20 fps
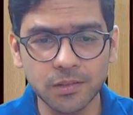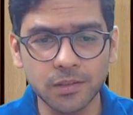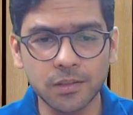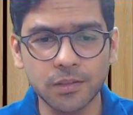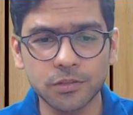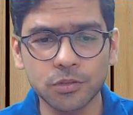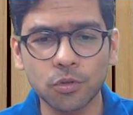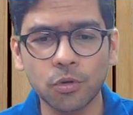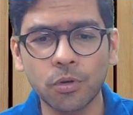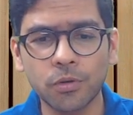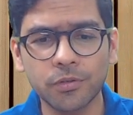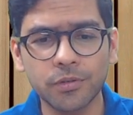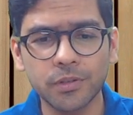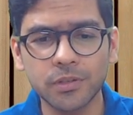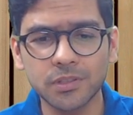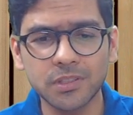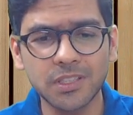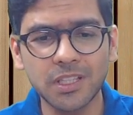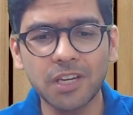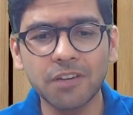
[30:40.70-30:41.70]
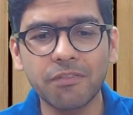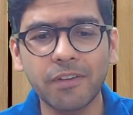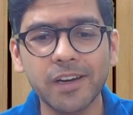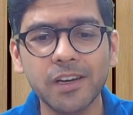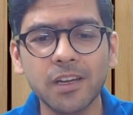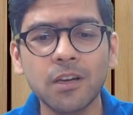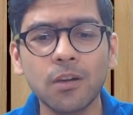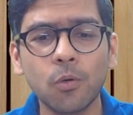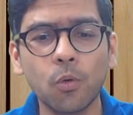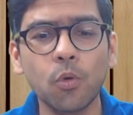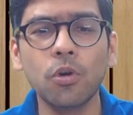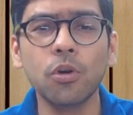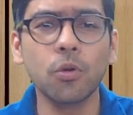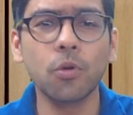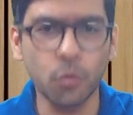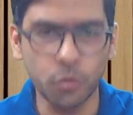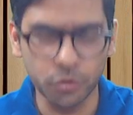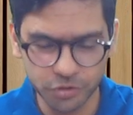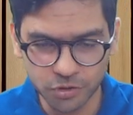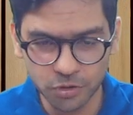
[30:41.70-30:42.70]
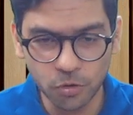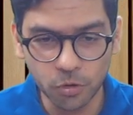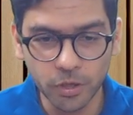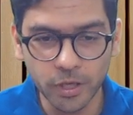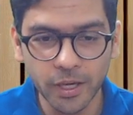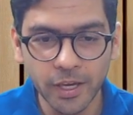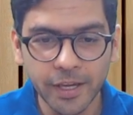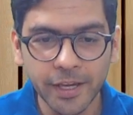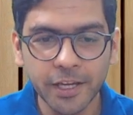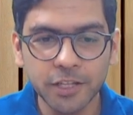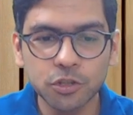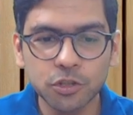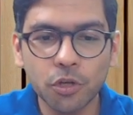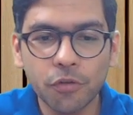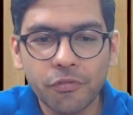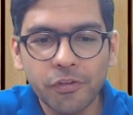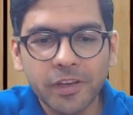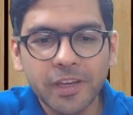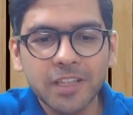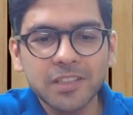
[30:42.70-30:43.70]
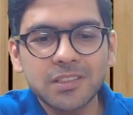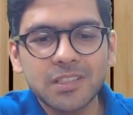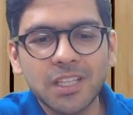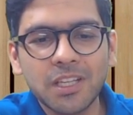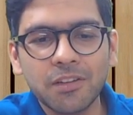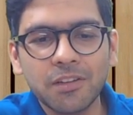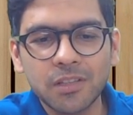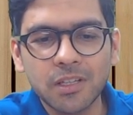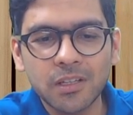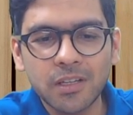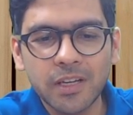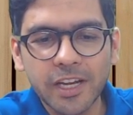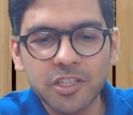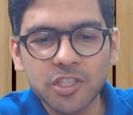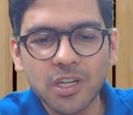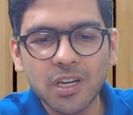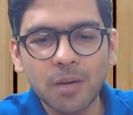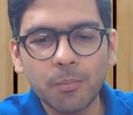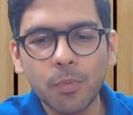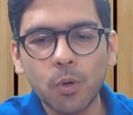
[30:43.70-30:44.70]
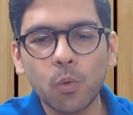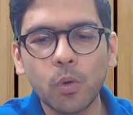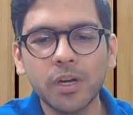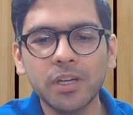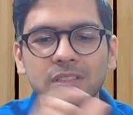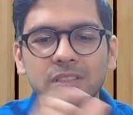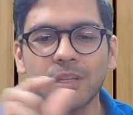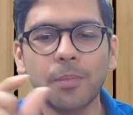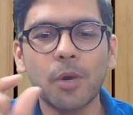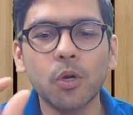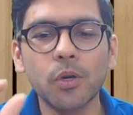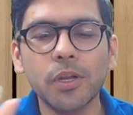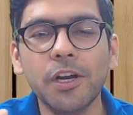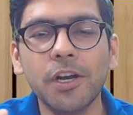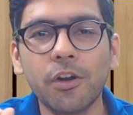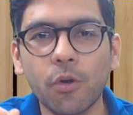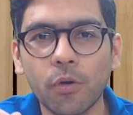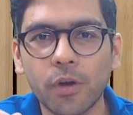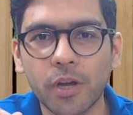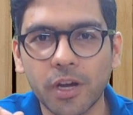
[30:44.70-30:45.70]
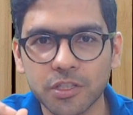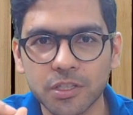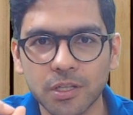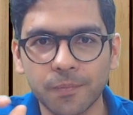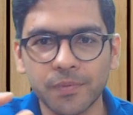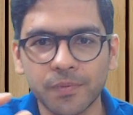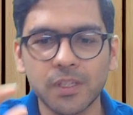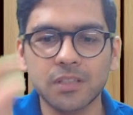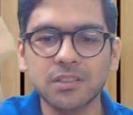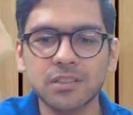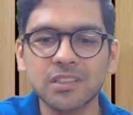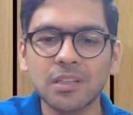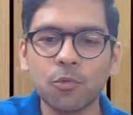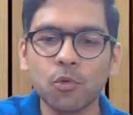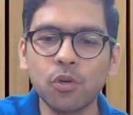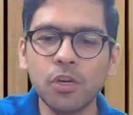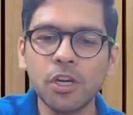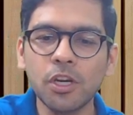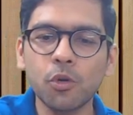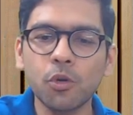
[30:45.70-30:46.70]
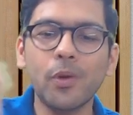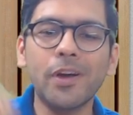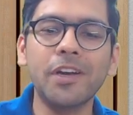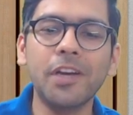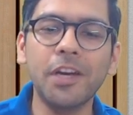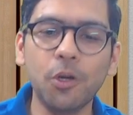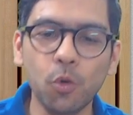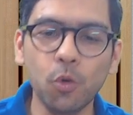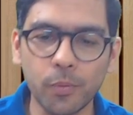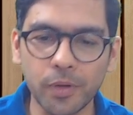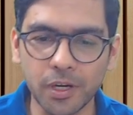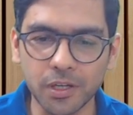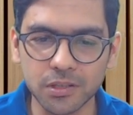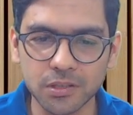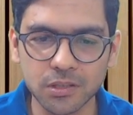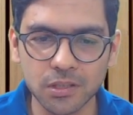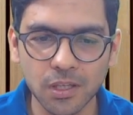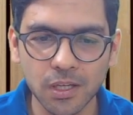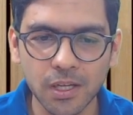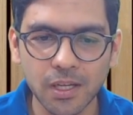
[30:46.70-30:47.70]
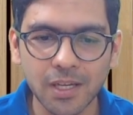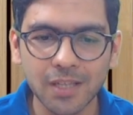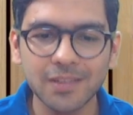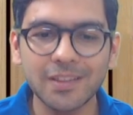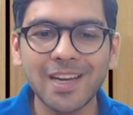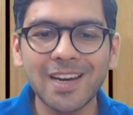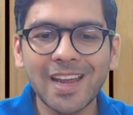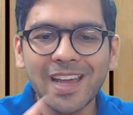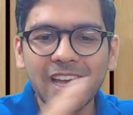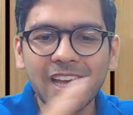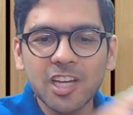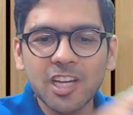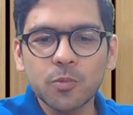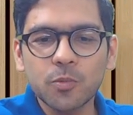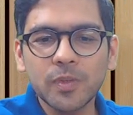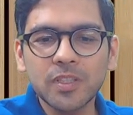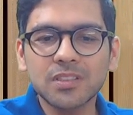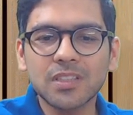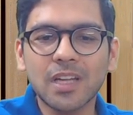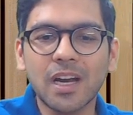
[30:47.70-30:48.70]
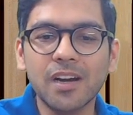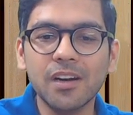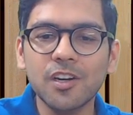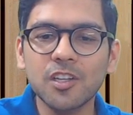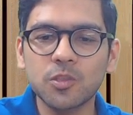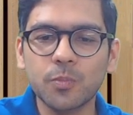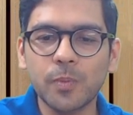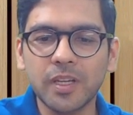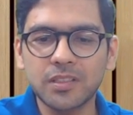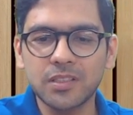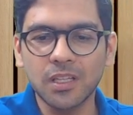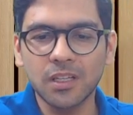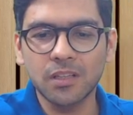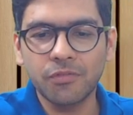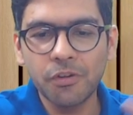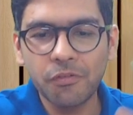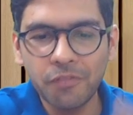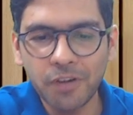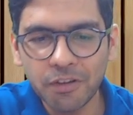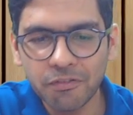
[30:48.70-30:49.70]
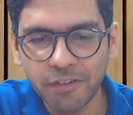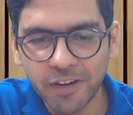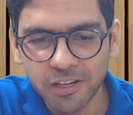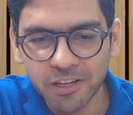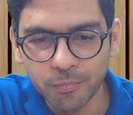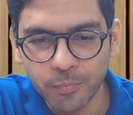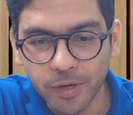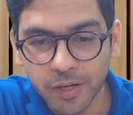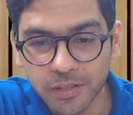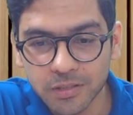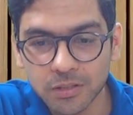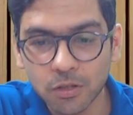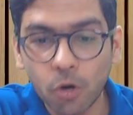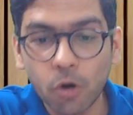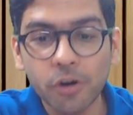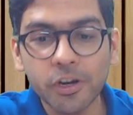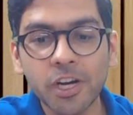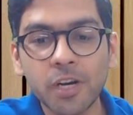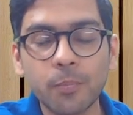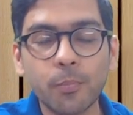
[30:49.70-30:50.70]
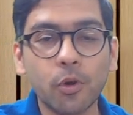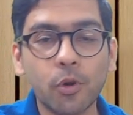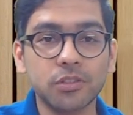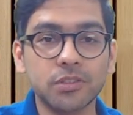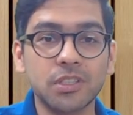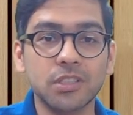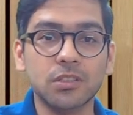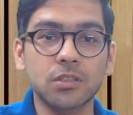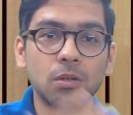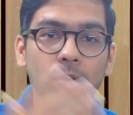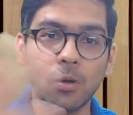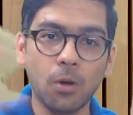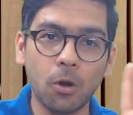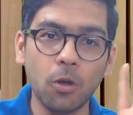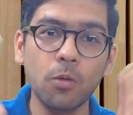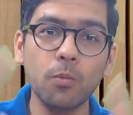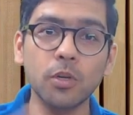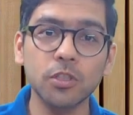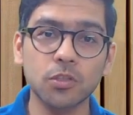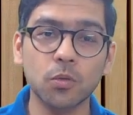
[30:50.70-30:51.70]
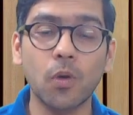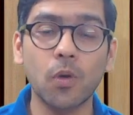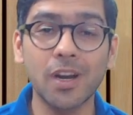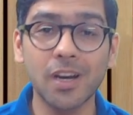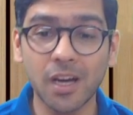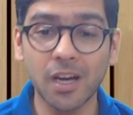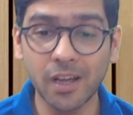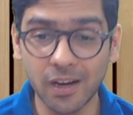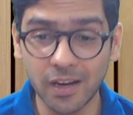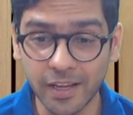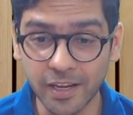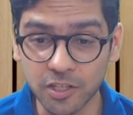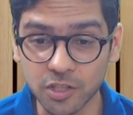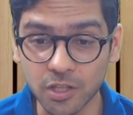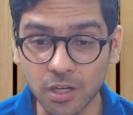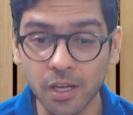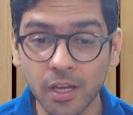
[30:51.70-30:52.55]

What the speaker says: So CA Final old course. Okay, so if you can see, the lecture number 1 is about introduction. This is only 22 minutes. Then engagement standards basic, 55 minutes. Audit process, almost 1 hour lecture.